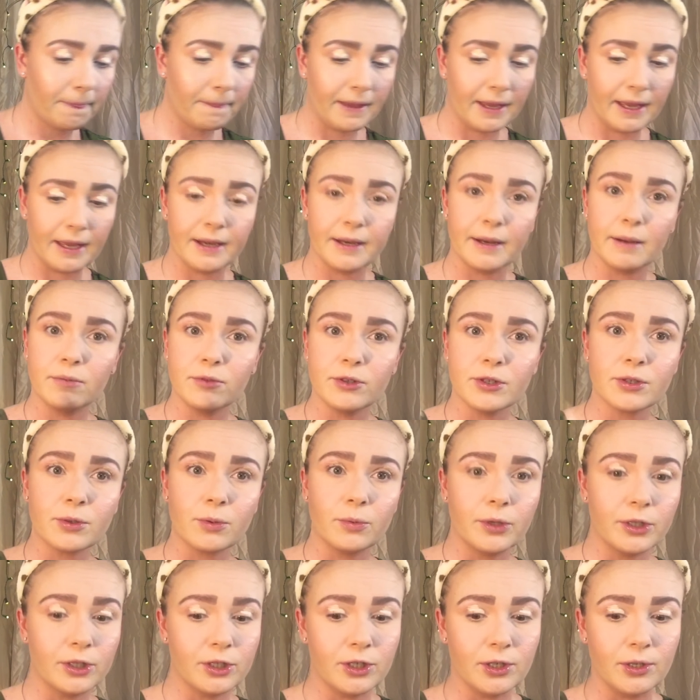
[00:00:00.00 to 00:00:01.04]
And I'm just
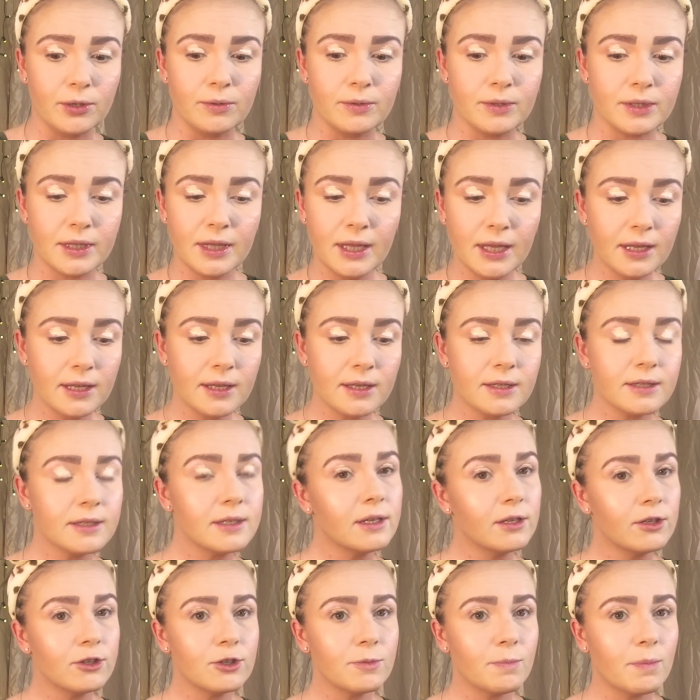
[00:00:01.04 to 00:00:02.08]
going to use this
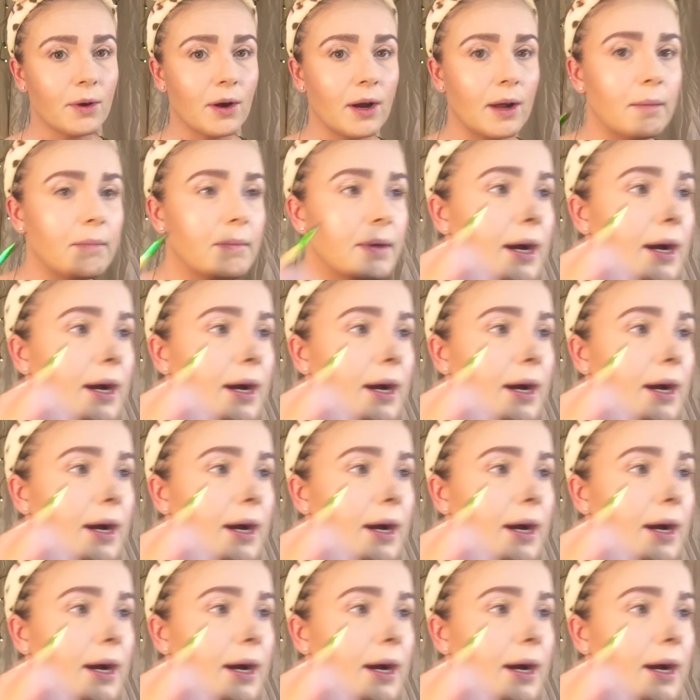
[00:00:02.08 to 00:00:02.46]
to prime